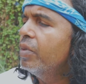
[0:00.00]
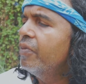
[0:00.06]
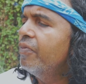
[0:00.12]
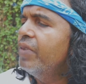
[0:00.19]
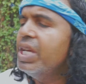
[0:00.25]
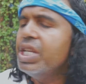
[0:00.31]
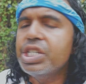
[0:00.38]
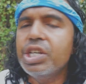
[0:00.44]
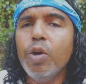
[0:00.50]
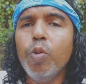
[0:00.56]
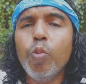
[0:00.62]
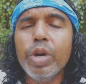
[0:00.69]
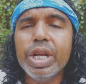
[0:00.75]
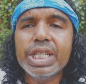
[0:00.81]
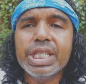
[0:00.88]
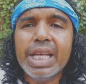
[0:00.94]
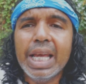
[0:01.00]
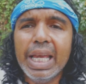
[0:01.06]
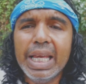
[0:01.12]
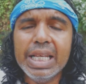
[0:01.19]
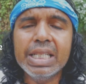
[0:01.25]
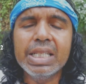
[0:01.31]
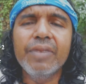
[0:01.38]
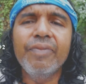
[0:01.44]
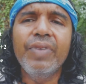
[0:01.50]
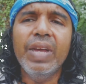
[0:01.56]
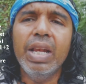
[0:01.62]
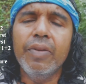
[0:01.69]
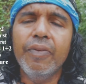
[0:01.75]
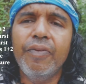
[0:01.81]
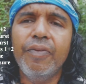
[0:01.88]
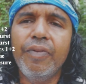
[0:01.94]
feature, which is
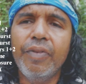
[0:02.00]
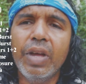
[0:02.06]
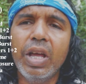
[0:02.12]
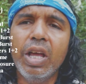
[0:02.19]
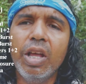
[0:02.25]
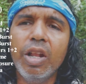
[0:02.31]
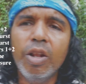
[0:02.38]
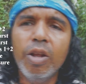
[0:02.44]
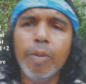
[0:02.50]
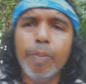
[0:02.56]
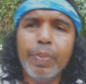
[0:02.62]
developed a lot